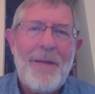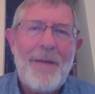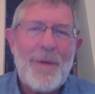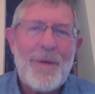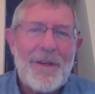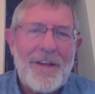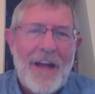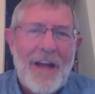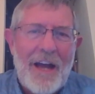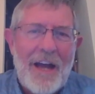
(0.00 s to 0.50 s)

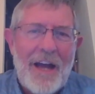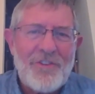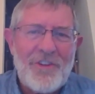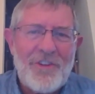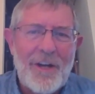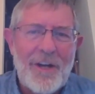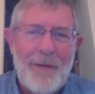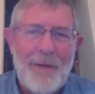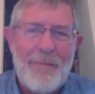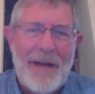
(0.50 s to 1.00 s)
But gosh, you
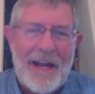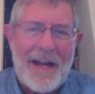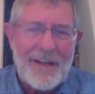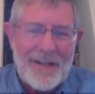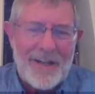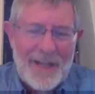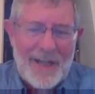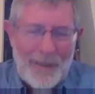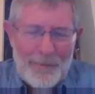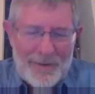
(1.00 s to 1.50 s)
come back
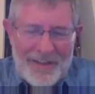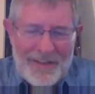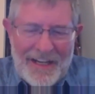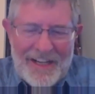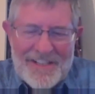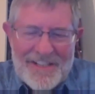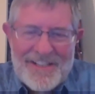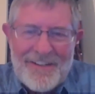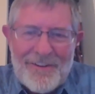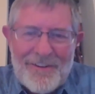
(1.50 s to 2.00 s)
in a couple of
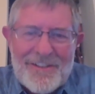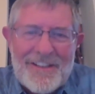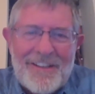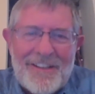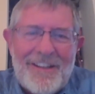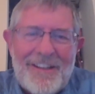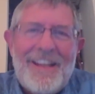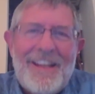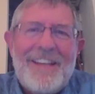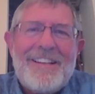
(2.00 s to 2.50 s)
days and there's
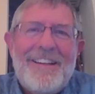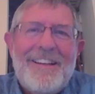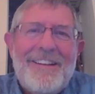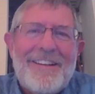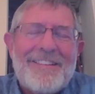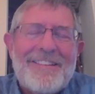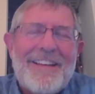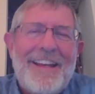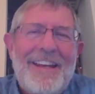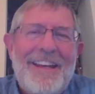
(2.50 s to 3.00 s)

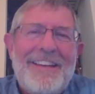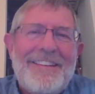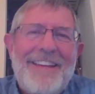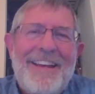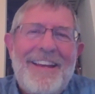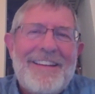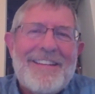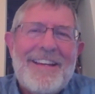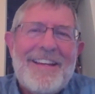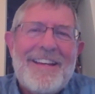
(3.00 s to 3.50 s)
little
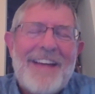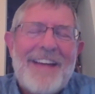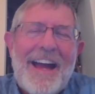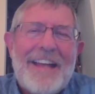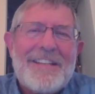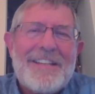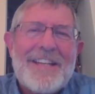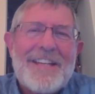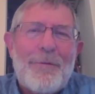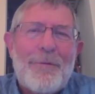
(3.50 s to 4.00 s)

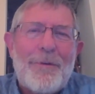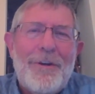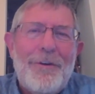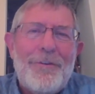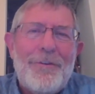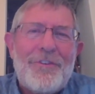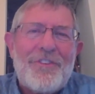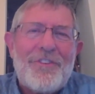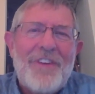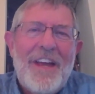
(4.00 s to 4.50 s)
teensy-tiny
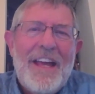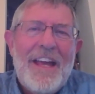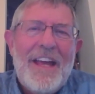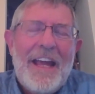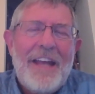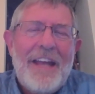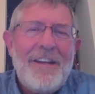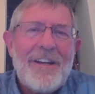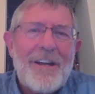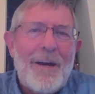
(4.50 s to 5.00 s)
roots.
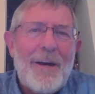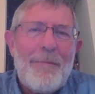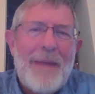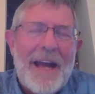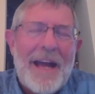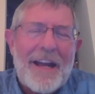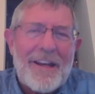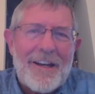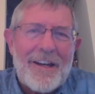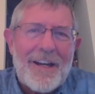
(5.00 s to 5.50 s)
And you come
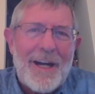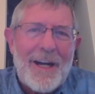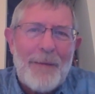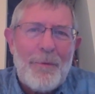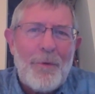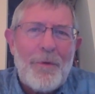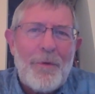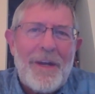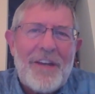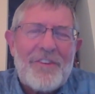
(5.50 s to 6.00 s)
back in a
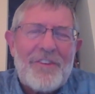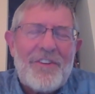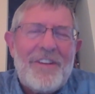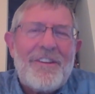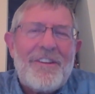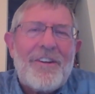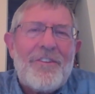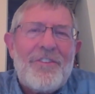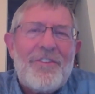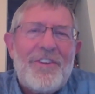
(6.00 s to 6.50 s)
couple of weeks
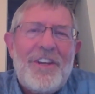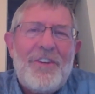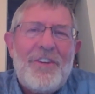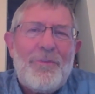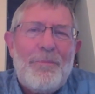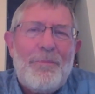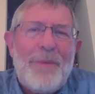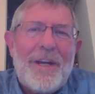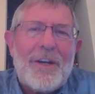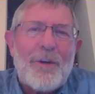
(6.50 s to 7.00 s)
and there's these
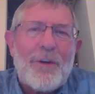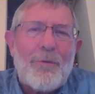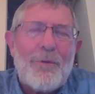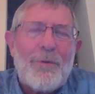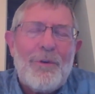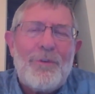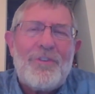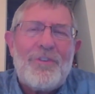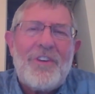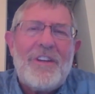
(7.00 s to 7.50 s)
bigger
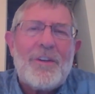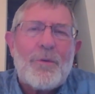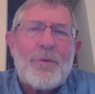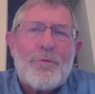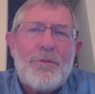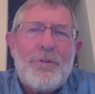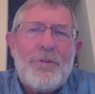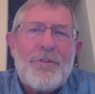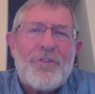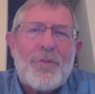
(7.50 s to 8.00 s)
roots, and the
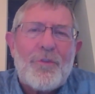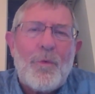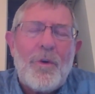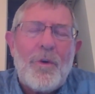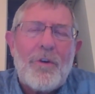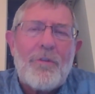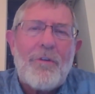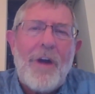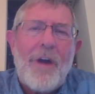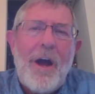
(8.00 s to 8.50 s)
roots will
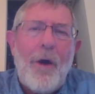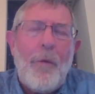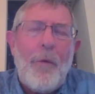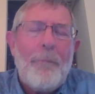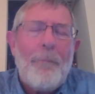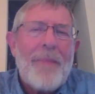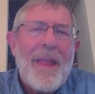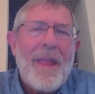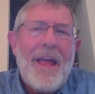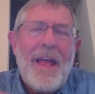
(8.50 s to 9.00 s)
grow.
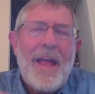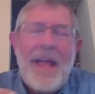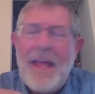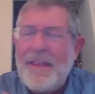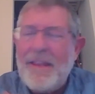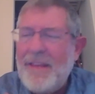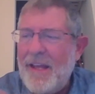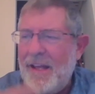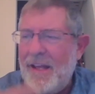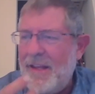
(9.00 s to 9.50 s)

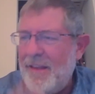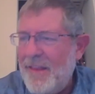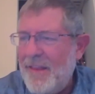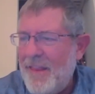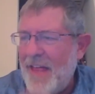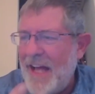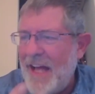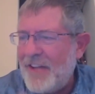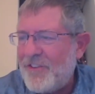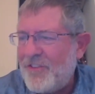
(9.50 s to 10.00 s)
And
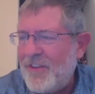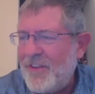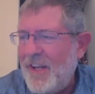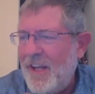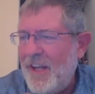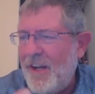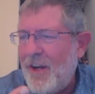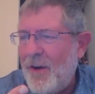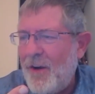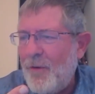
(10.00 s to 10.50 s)
that's,
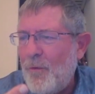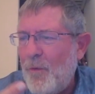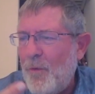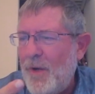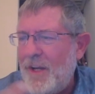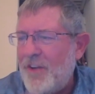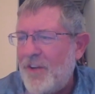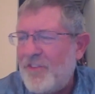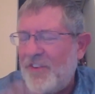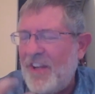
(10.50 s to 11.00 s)
you know,
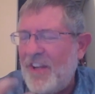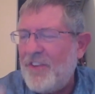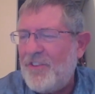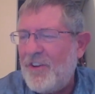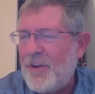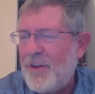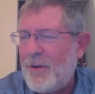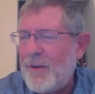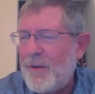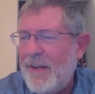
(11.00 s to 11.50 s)
when it says
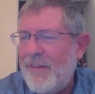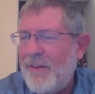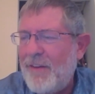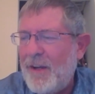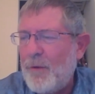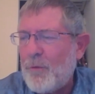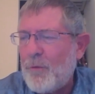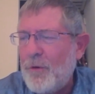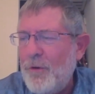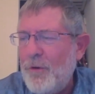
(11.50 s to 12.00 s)
you don't have
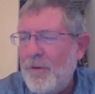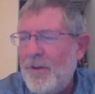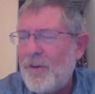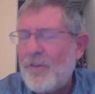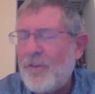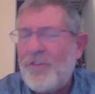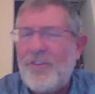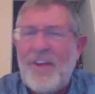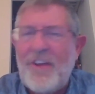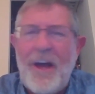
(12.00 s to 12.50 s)
any root in
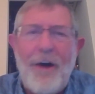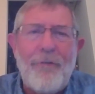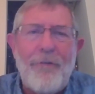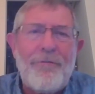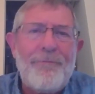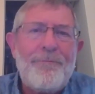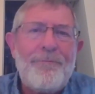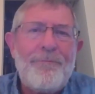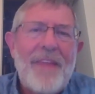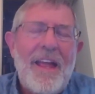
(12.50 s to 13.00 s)
yourself,
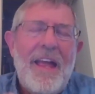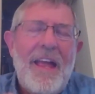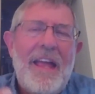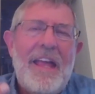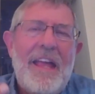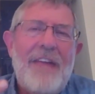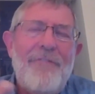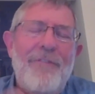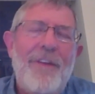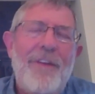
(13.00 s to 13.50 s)

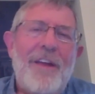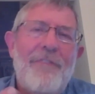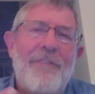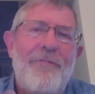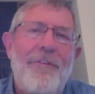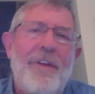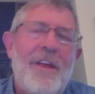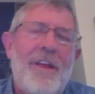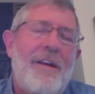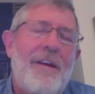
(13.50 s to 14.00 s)

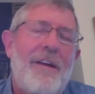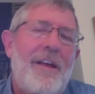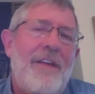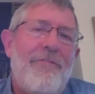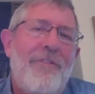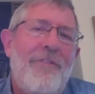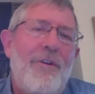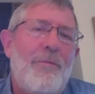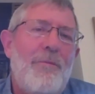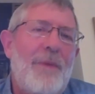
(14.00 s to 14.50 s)

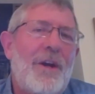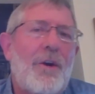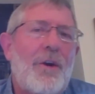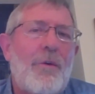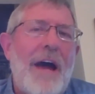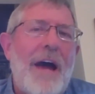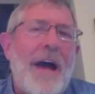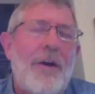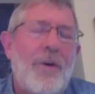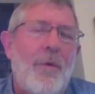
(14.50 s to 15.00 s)
if you've been
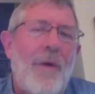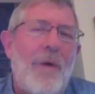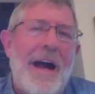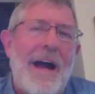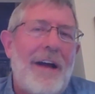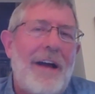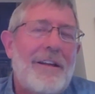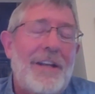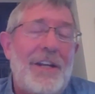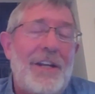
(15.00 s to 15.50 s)
around a while